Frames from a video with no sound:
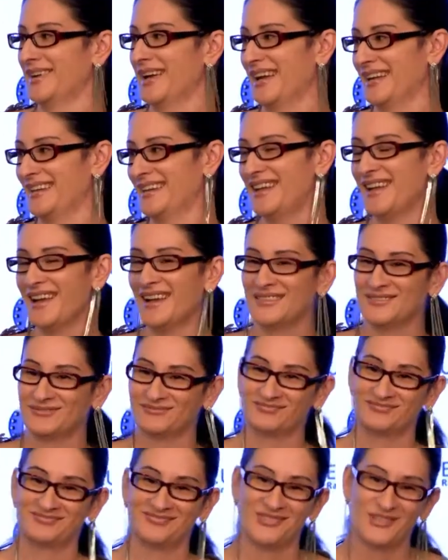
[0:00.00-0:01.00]
Hayriya
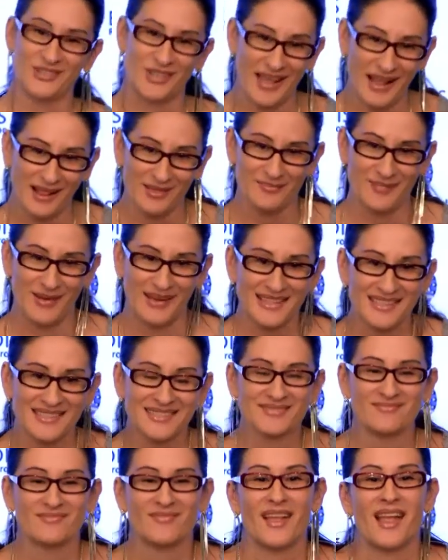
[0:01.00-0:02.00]
to help
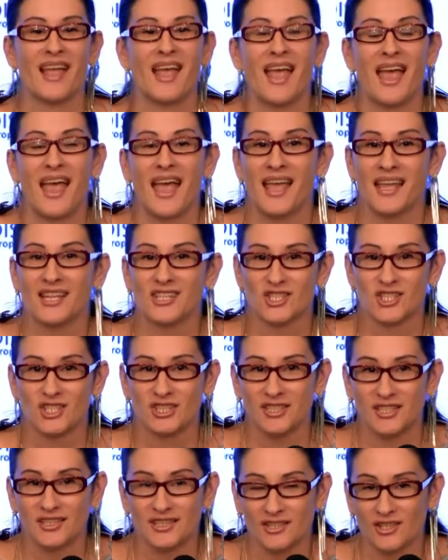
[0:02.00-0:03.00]
us, and she
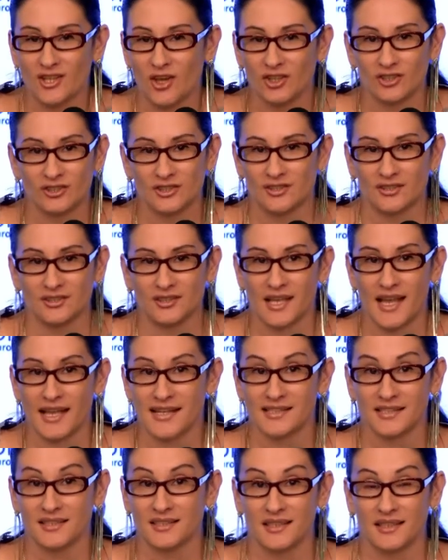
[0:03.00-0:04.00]
did not
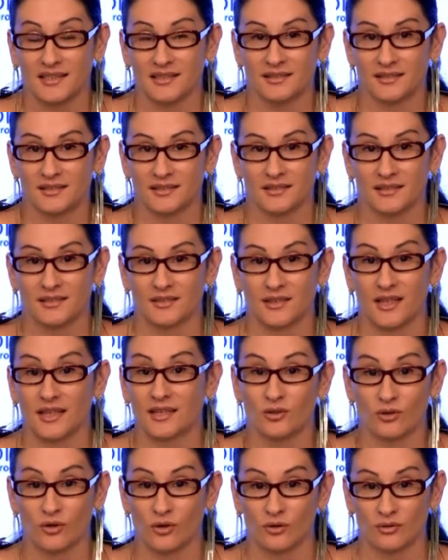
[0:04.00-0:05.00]
hesitate
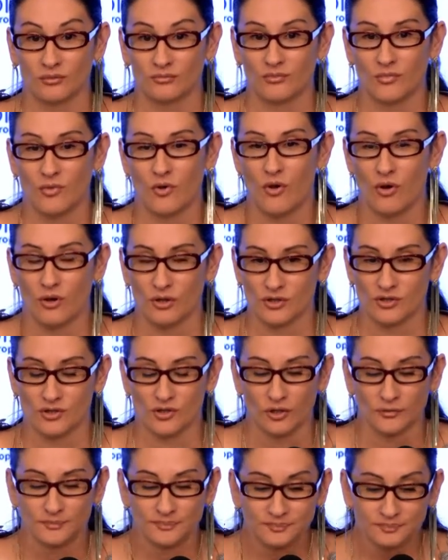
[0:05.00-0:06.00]
at all
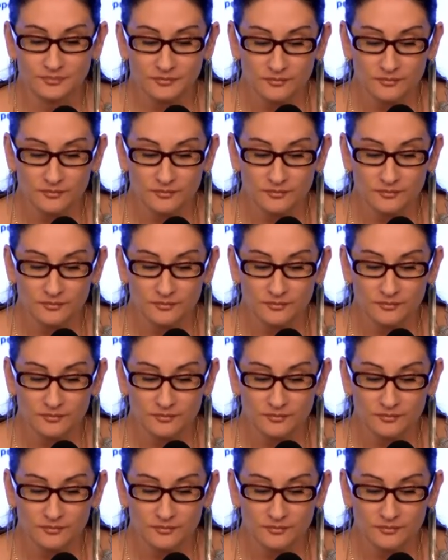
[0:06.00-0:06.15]
also.